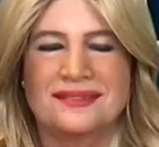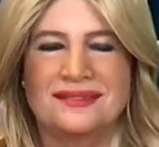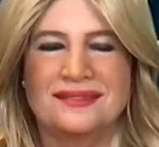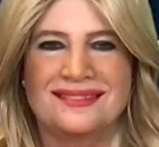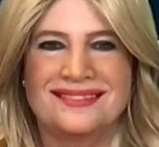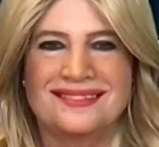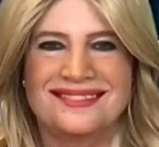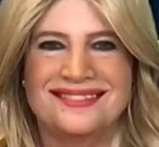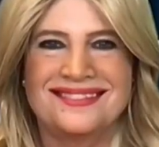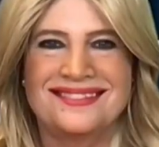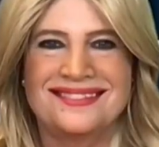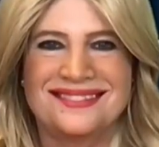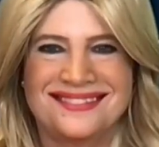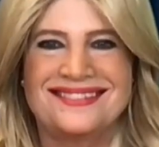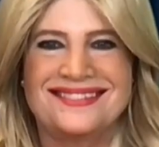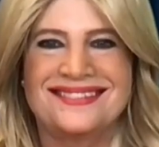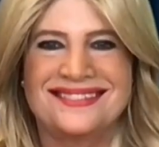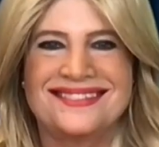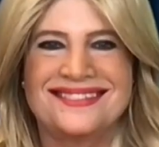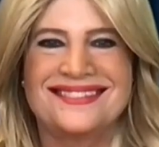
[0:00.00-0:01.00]

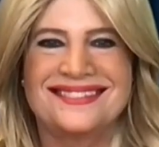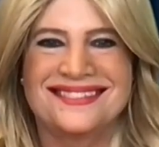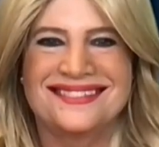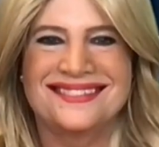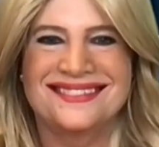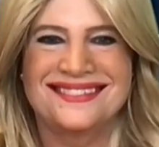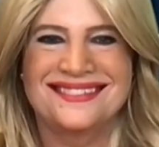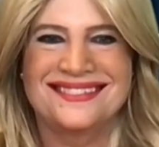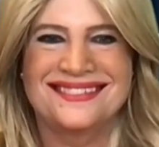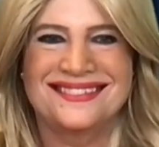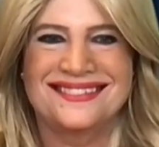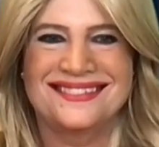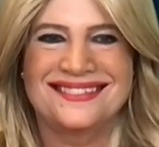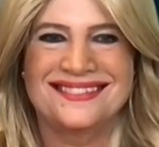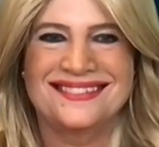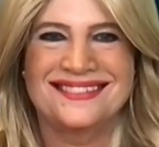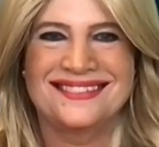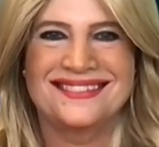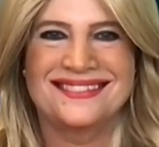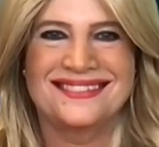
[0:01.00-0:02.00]

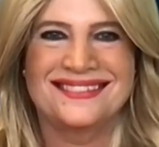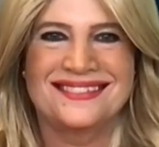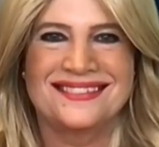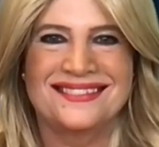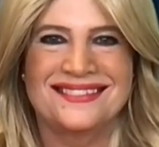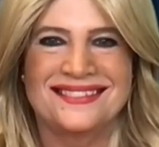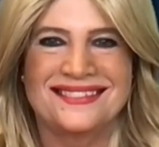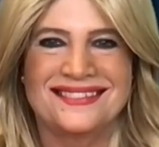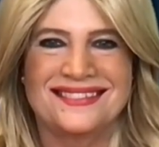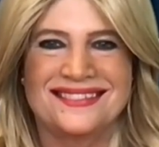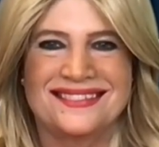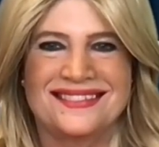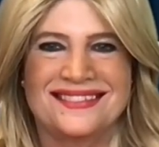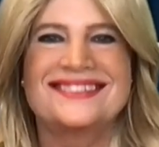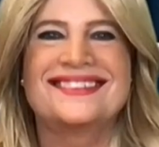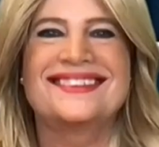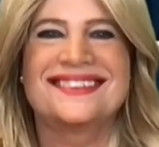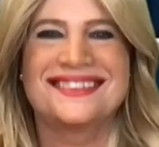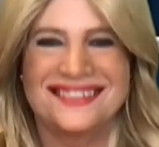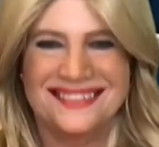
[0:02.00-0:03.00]

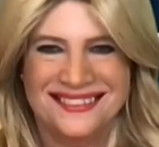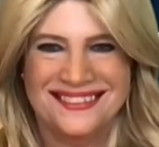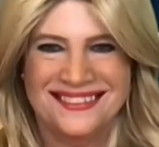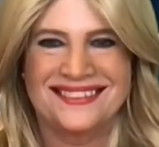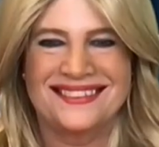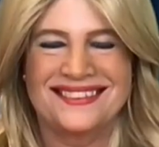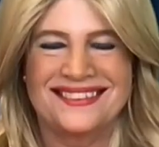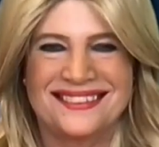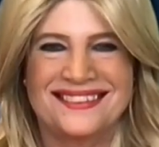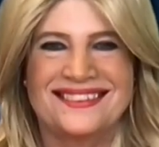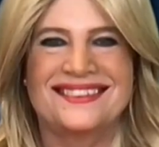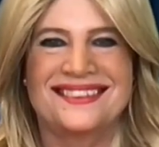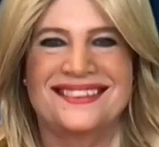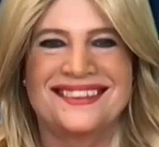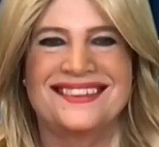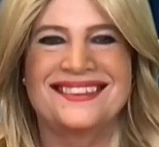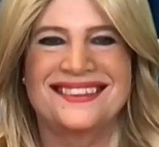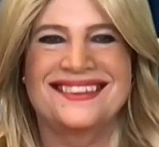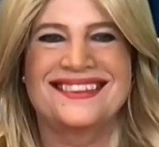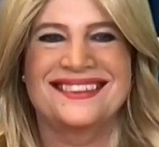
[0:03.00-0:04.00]

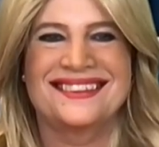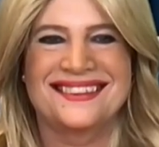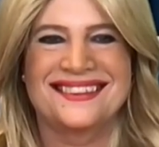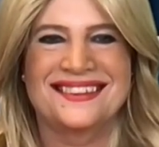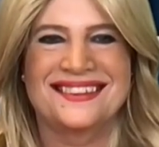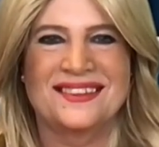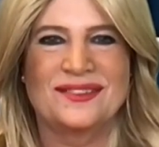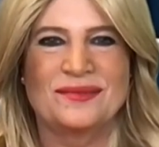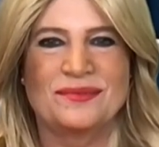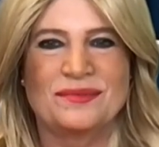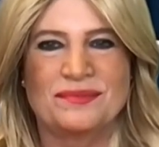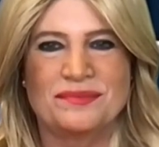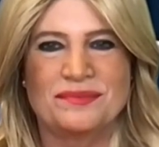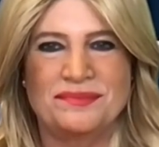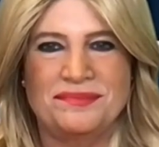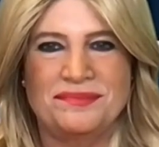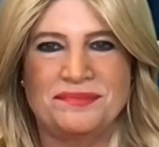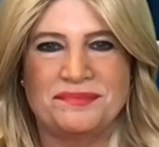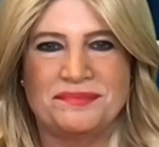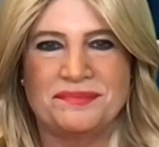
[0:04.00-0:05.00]

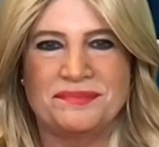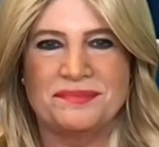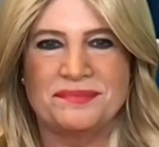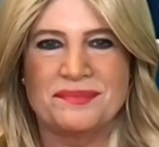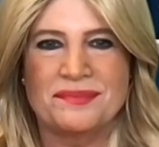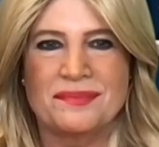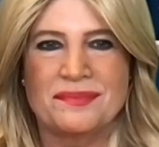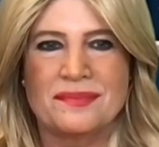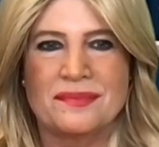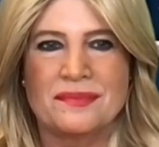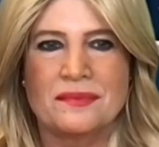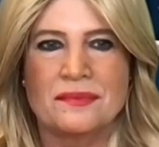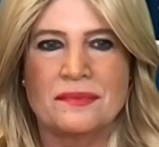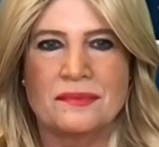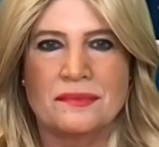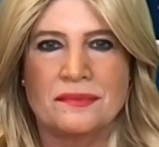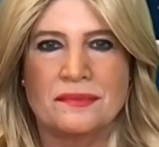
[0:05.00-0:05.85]
This person isn't speaking.